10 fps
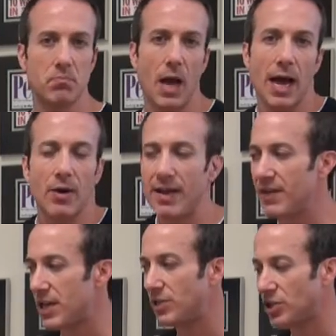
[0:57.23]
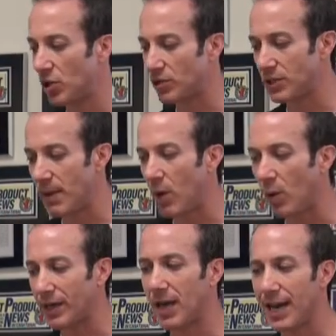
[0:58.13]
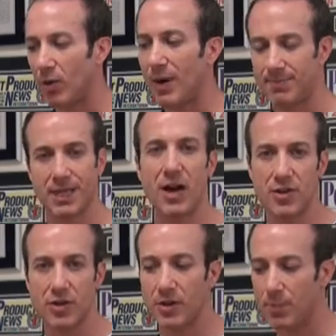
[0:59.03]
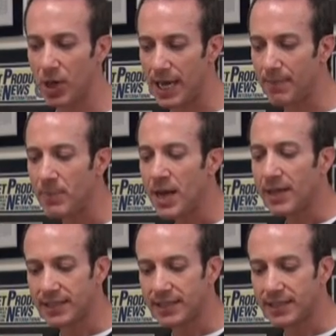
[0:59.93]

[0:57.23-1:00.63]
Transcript: I don't have any concerns about what kind of reptile you're going to put in.